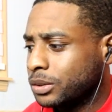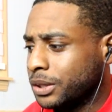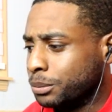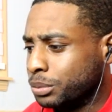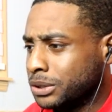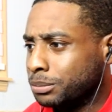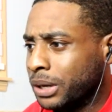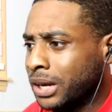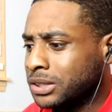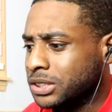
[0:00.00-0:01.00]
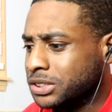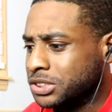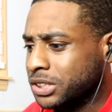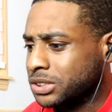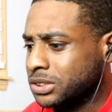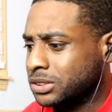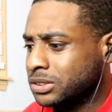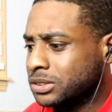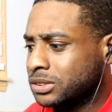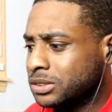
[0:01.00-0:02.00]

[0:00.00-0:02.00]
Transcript: And bring back the injection.